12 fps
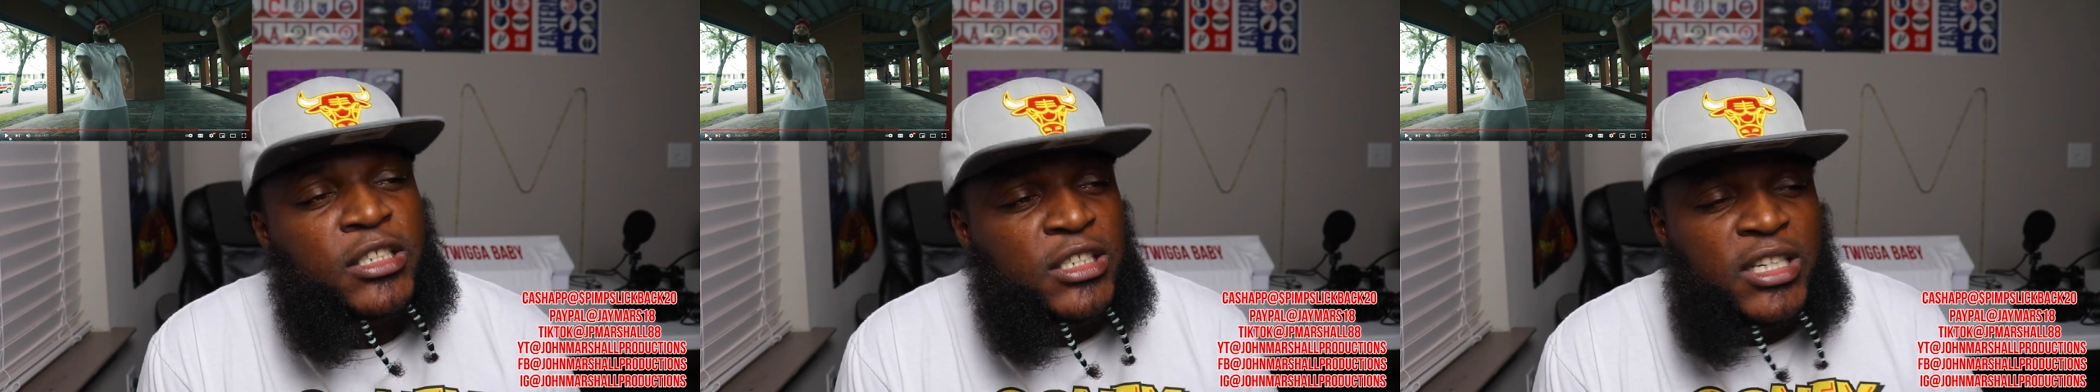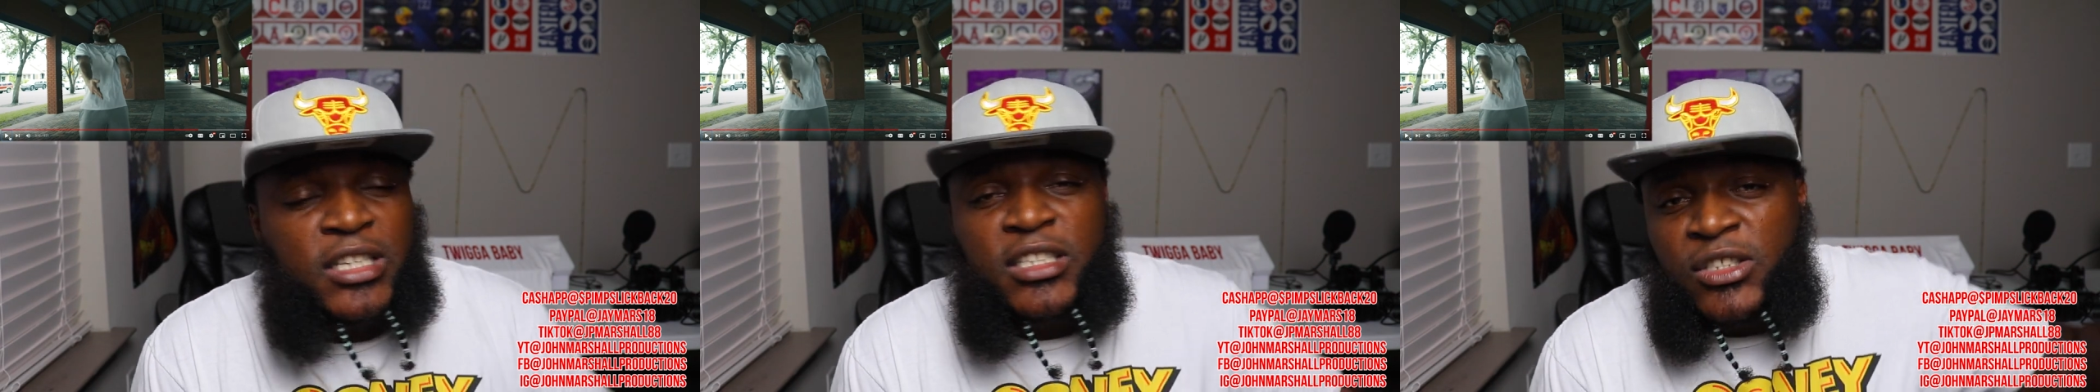Let's
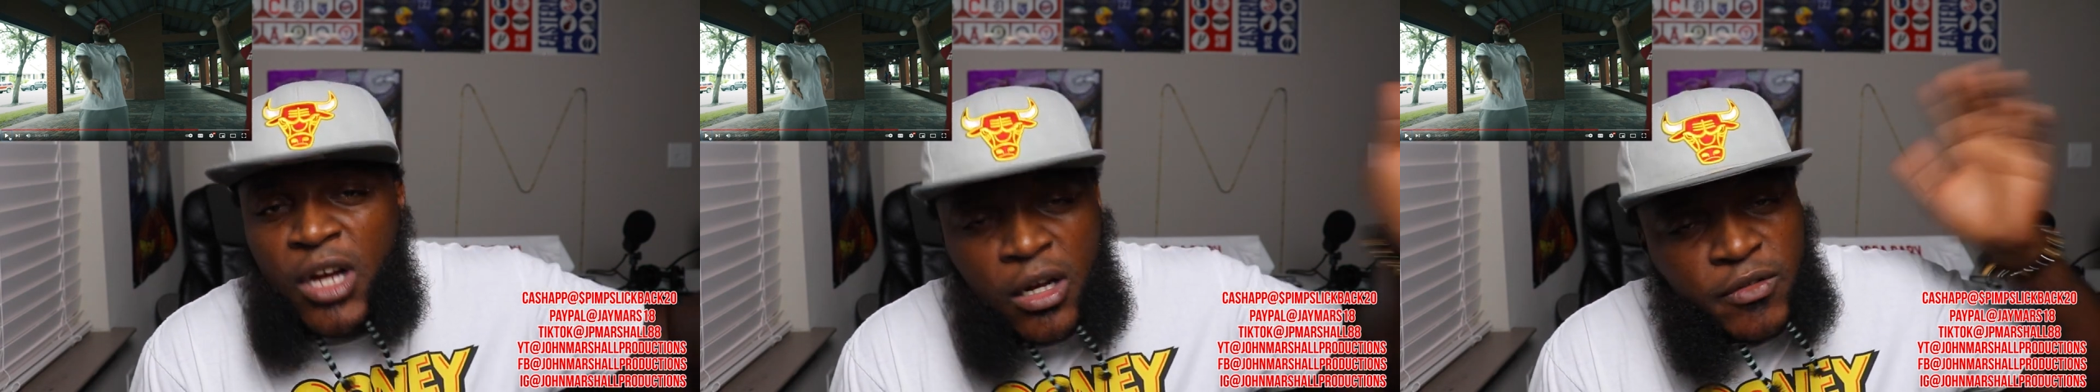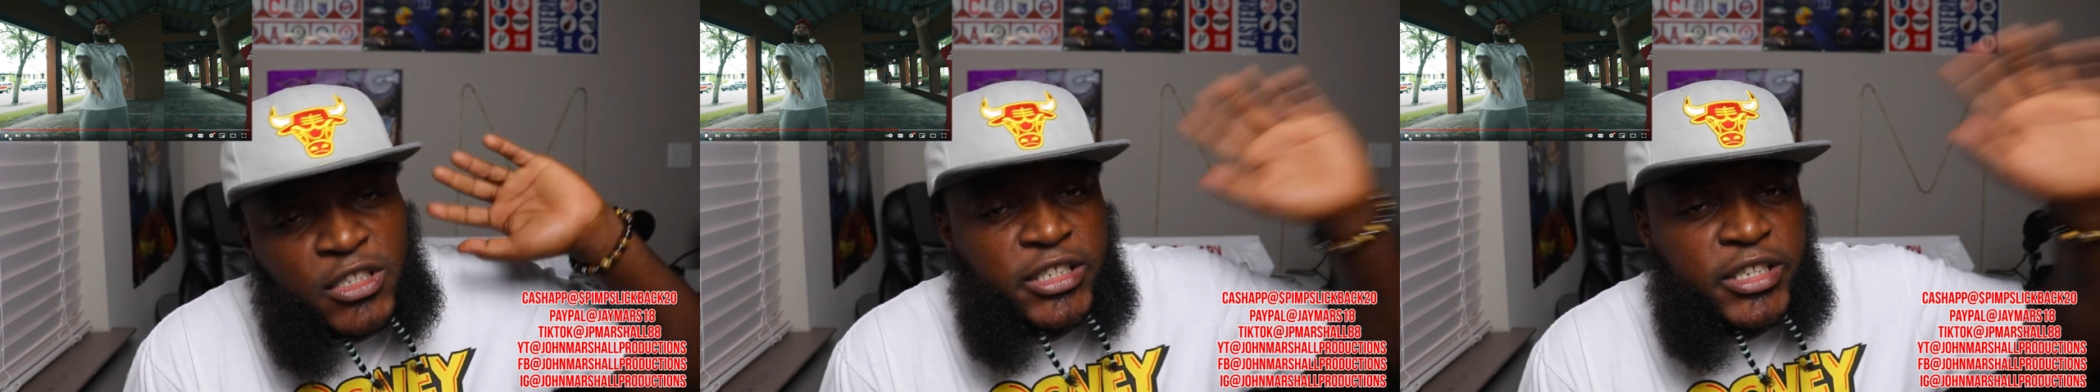get this
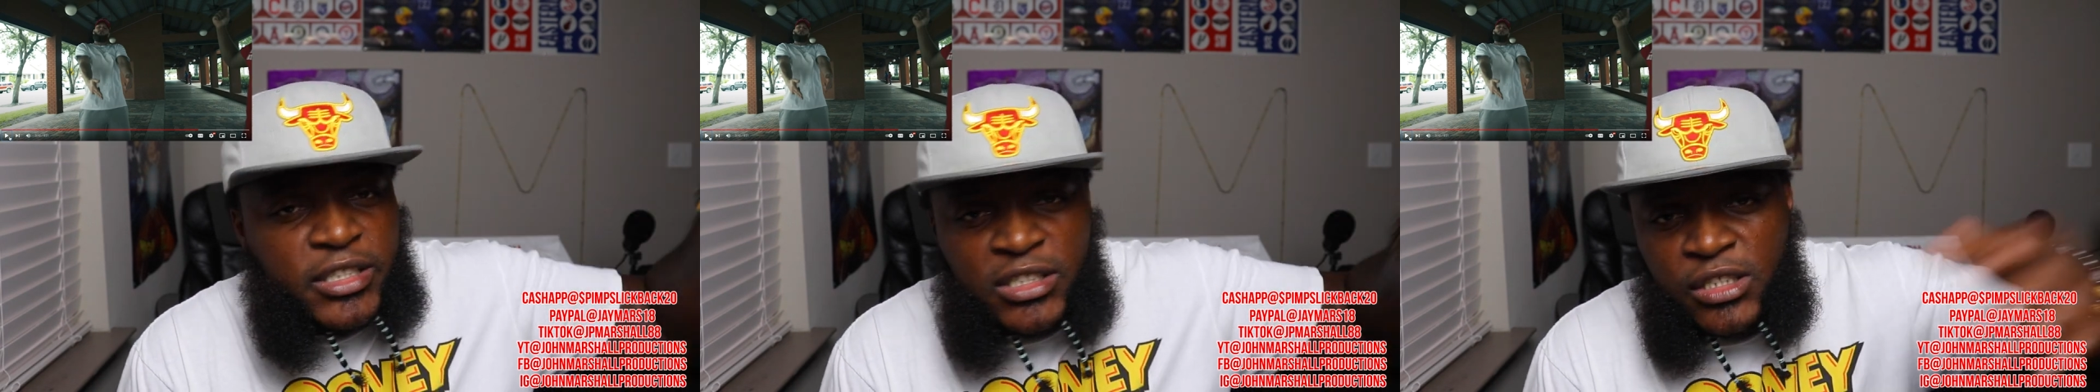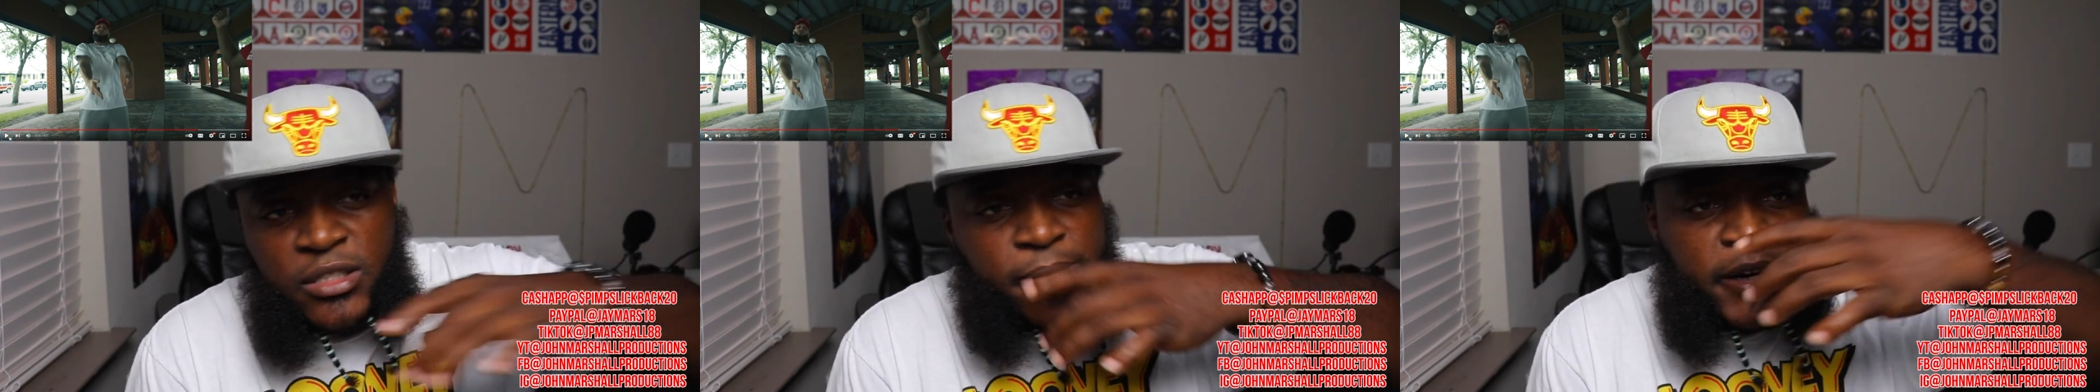COVID shit
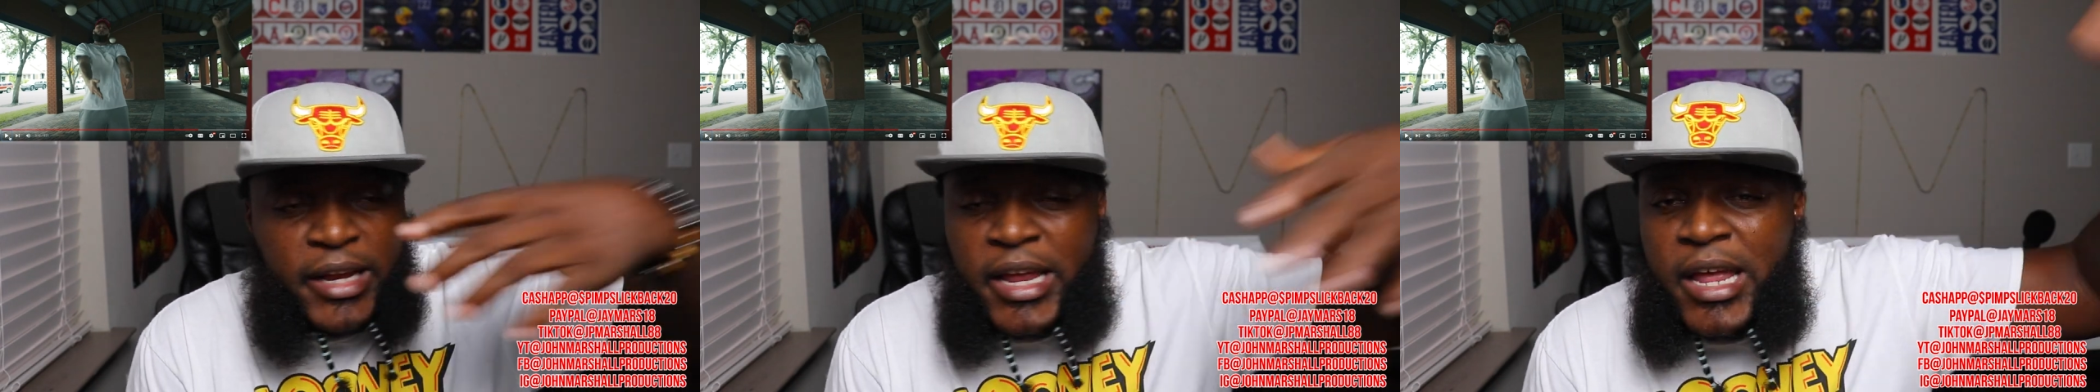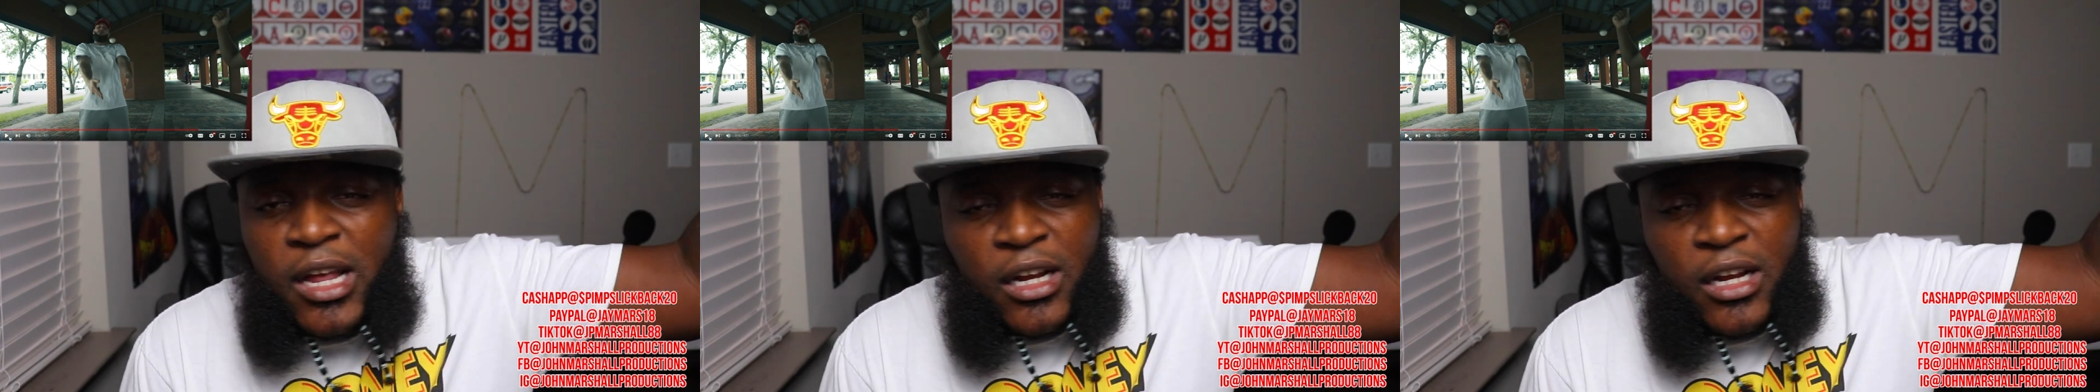situated